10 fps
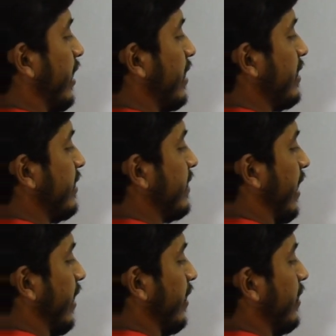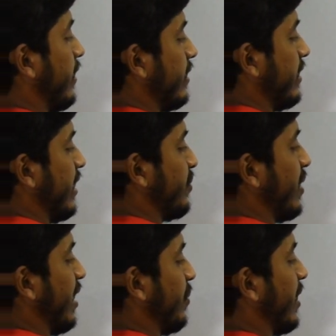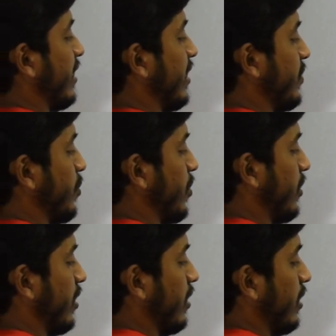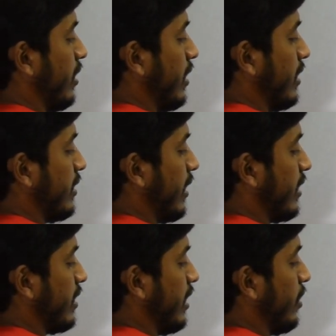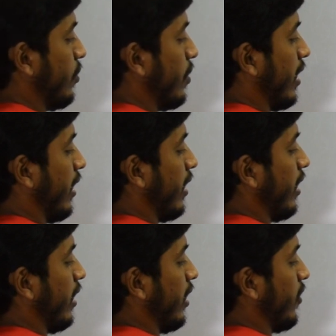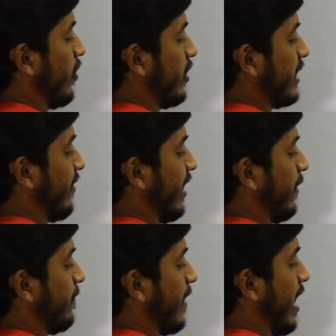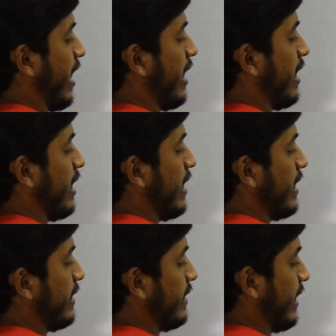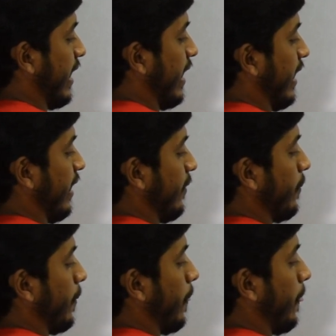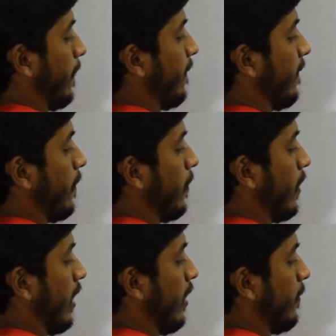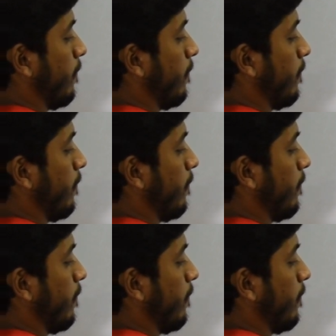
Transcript: it is z. Just multiply these both, sixty into one hundred equal to seventy-five z. Okay.